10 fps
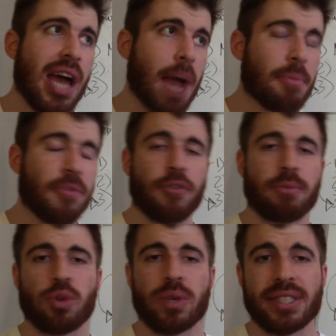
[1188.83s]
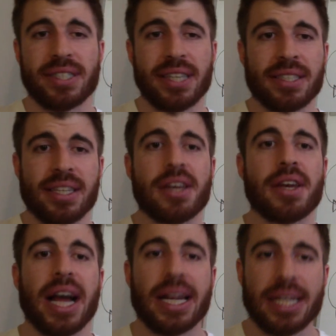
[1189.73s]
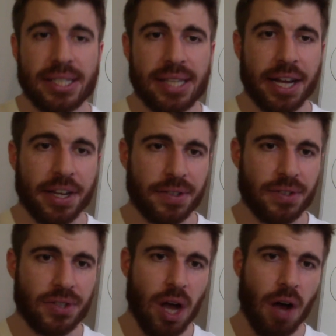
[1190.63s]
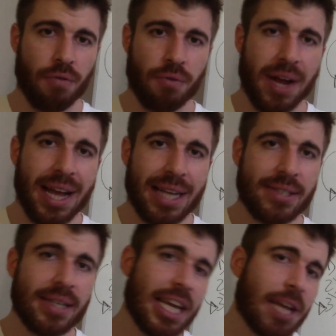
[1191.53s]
I prefer between sixty to ninety seconds of rest